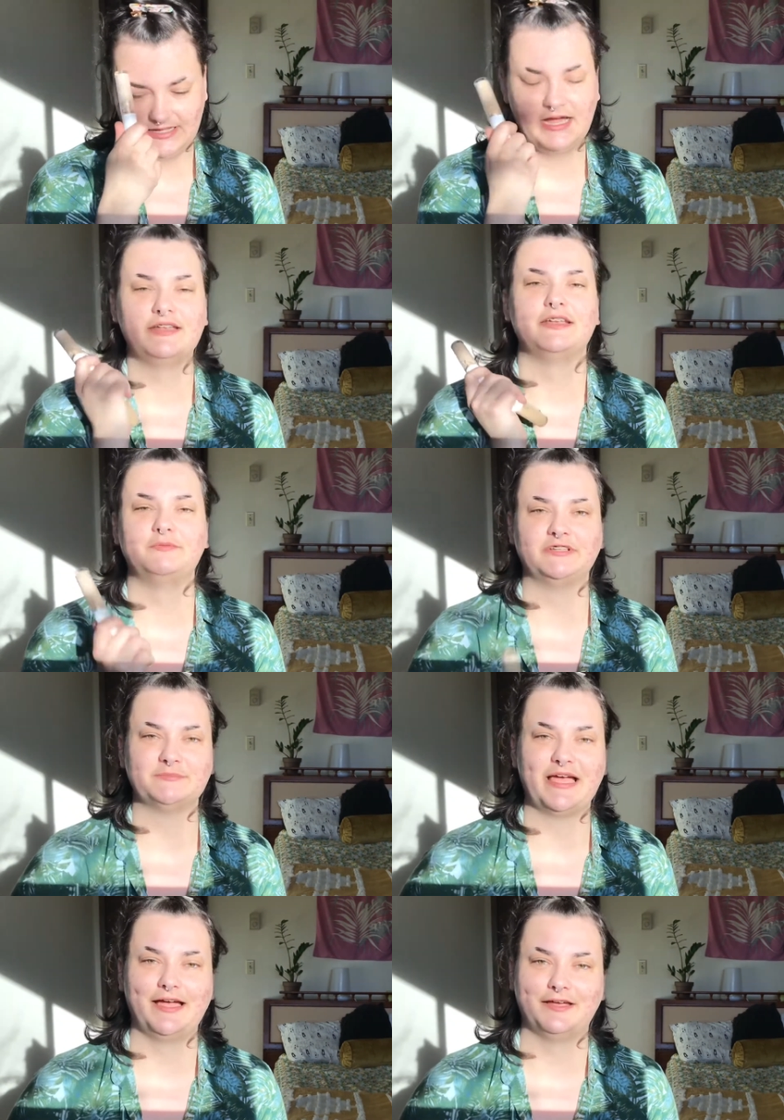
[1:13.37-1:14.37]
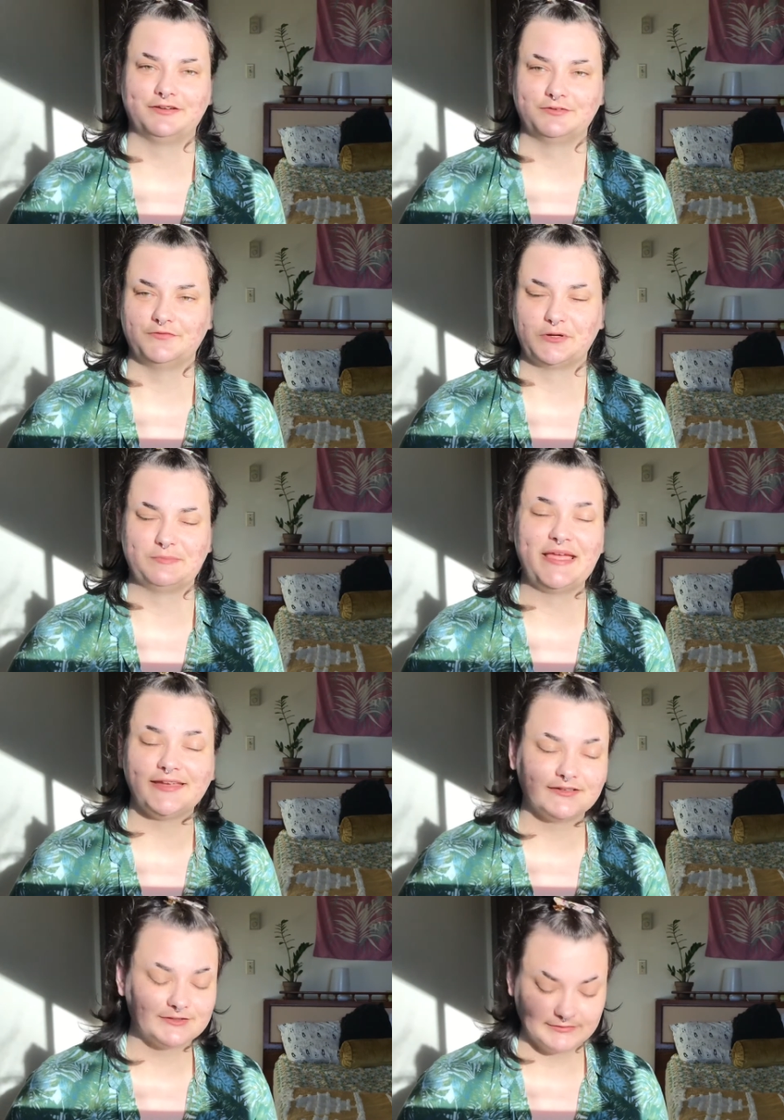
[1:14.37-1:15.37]
a nubbly pattern, very
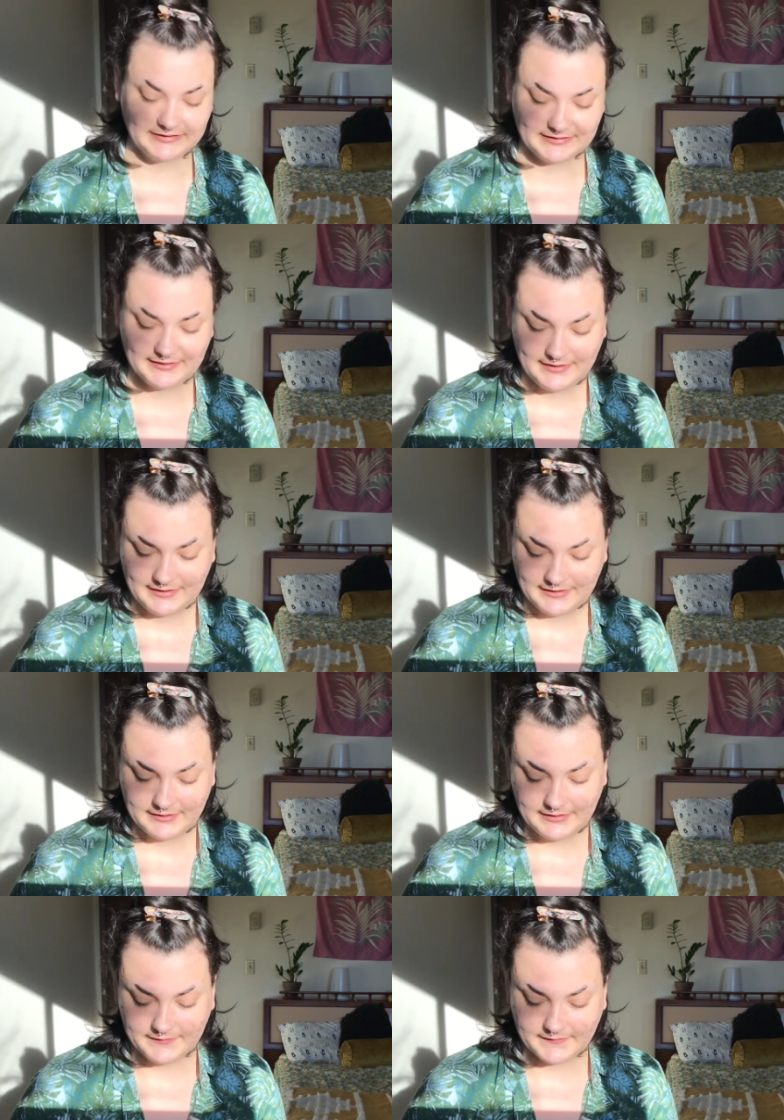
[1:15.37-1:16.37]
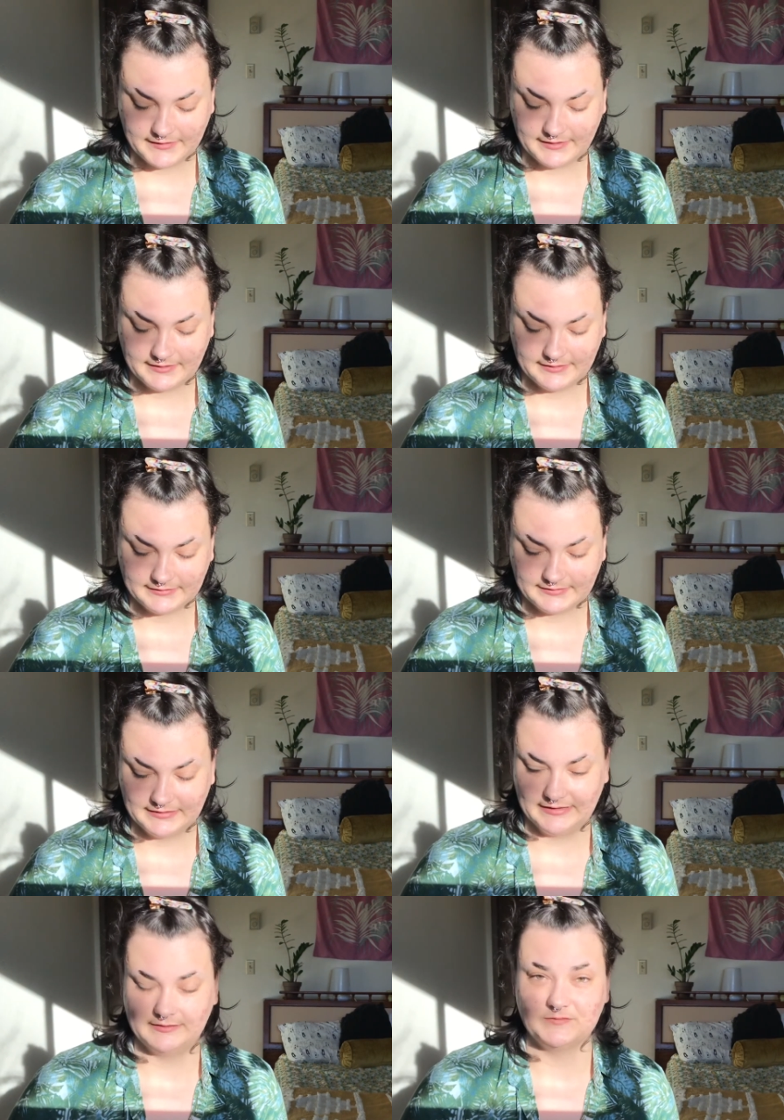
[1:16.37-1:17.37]
painterly and then
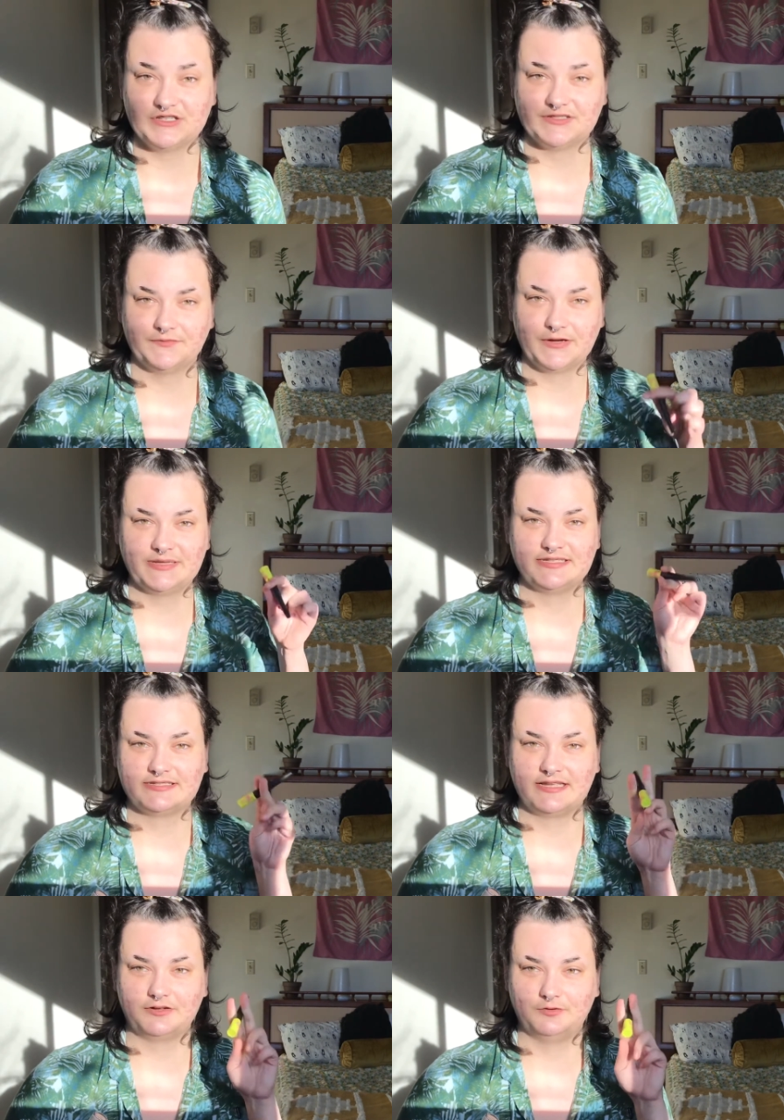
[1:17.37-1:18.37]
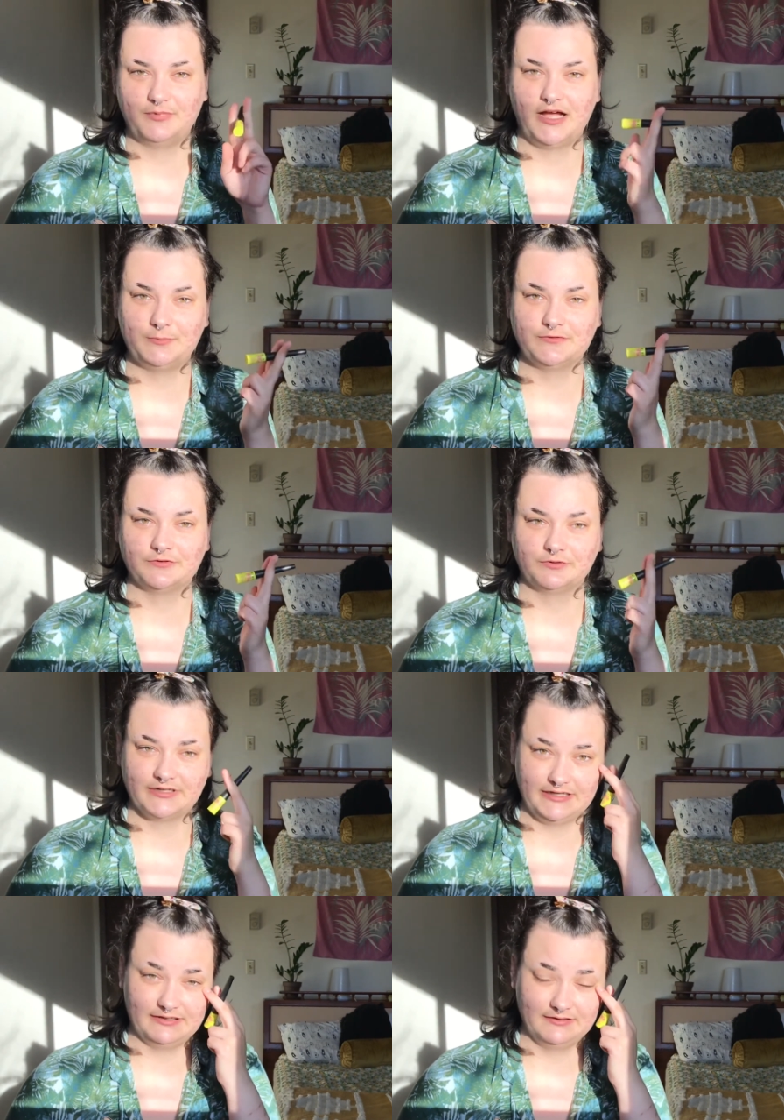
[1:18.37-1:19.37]
um, just a very subtle pop of
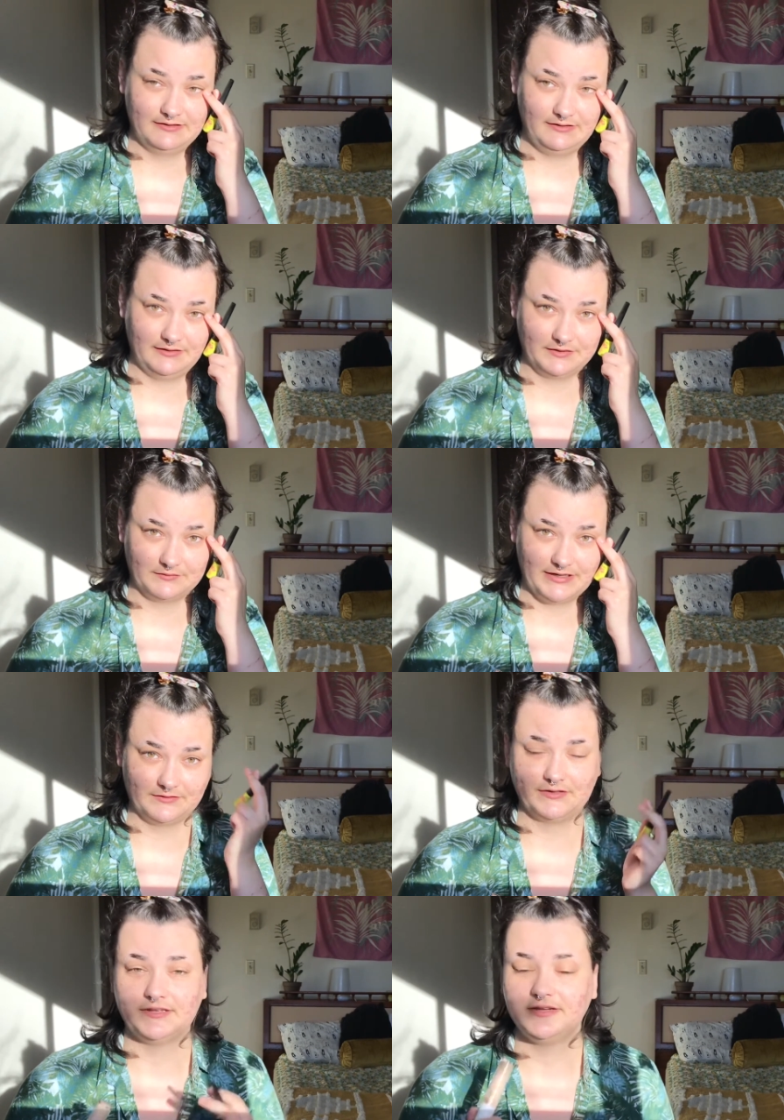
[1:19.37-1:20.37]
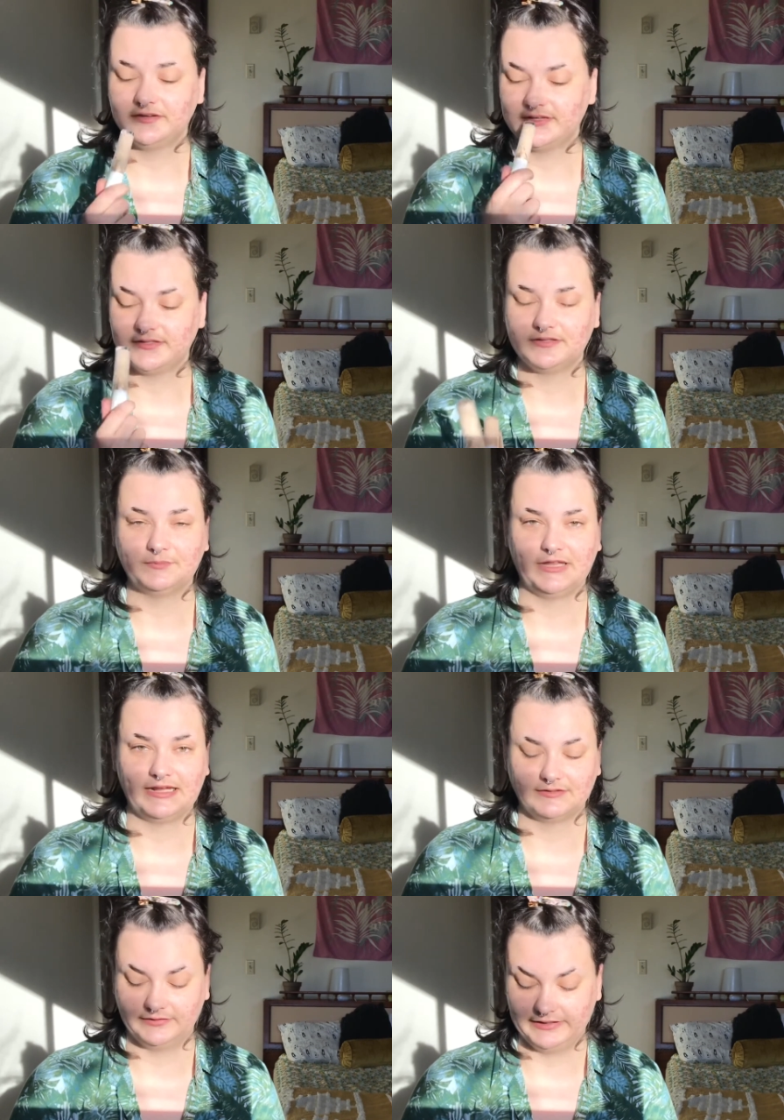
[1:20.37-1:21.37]
green like right around here and then the black
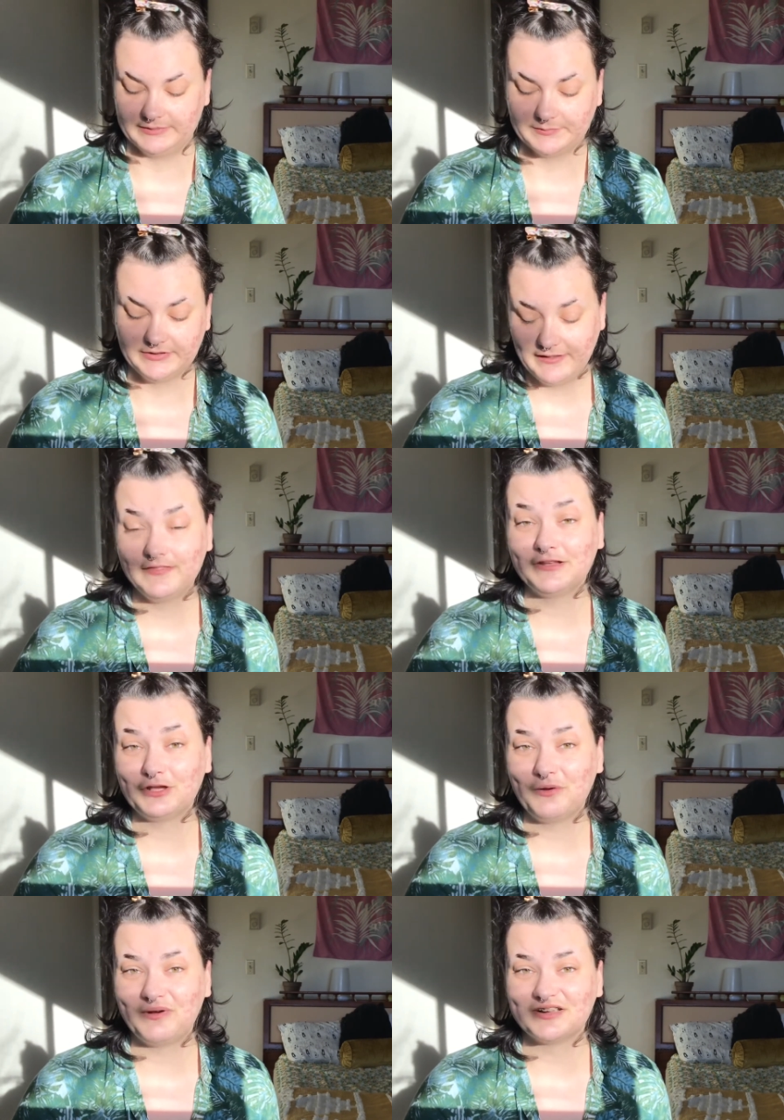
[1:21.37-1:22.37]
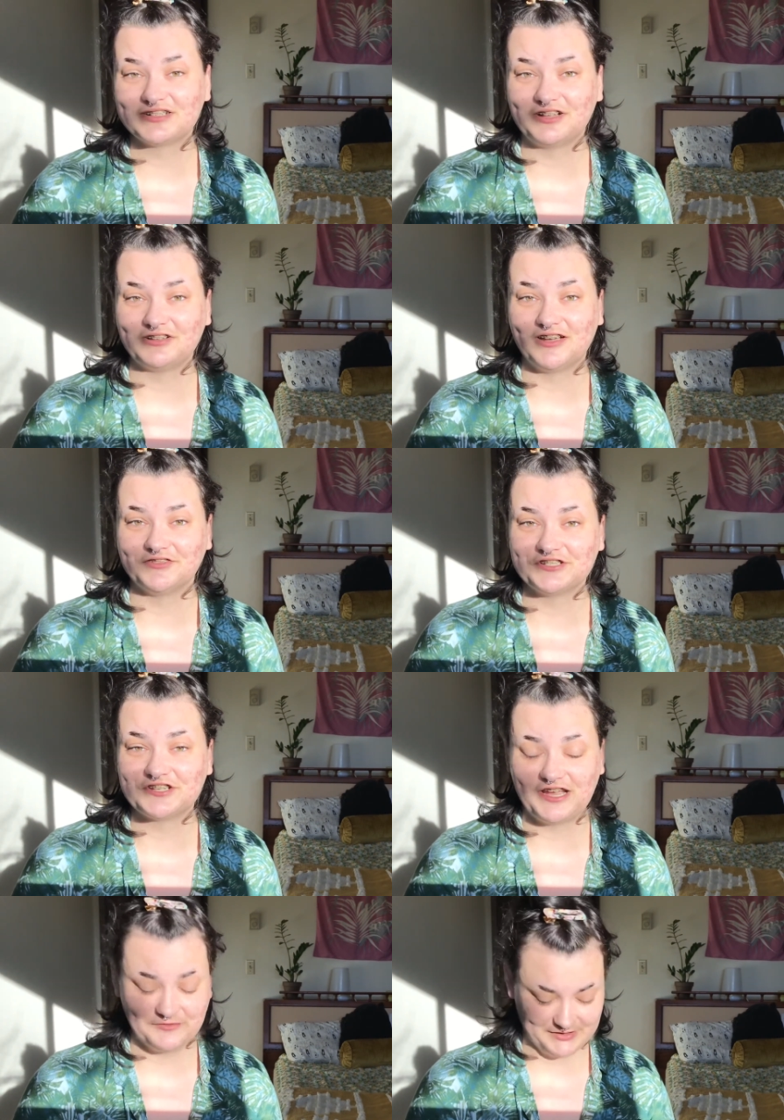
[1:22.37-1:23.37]
lip and then I'll go wash it all off in the shower